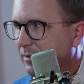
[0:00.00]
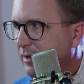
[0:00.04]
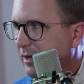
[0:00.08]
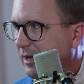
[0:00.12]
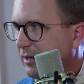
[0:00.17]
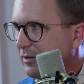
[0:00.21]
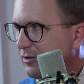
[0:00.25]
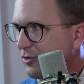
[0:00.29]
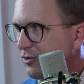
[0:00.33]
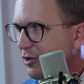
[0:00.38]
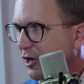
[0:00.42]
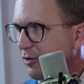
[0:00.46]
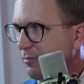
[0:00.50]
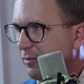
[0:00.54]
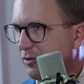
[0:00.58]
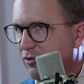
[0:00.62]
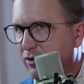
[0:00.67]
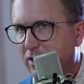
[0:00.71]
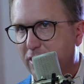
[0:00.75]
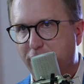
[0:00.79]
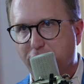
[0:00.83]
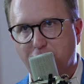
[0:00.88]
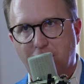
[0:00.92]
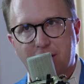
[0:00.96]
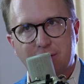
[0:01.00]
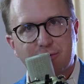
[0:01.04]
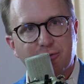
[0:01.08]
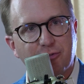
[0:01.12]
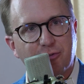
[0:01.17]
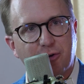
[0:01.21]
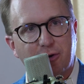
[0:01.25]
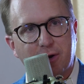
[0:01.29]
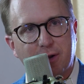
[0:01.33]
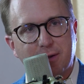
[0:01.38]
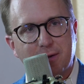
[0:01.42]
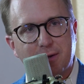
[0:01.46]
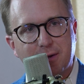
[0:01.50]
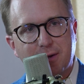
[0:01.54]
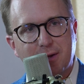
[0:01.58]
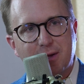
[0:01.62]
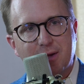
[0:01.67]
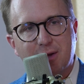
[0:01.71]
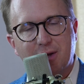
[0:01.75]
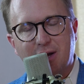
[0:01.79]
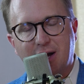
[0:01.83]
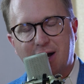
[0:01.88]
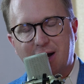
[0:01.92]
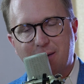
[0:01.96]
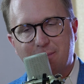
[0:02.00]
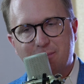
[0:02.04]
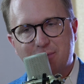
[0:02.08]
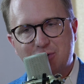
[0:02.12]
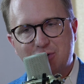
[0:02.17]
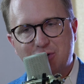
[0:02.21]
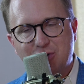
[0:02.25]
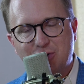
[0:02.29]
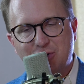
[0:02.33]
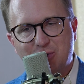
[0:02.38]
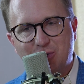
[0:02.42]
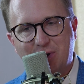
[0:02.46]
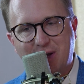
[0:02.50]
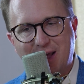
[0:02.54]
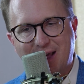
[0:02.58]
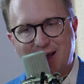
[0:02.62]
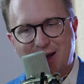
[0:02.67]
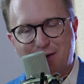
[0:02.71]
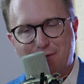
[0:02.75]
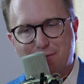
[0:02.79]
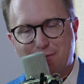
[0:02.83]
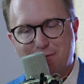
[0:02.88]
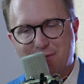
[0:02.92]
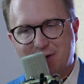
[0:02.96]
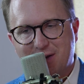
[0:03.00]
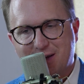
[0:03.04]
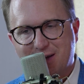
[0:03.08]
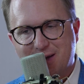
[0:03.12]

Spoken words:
just lost my train of thought. Sorry. Do you have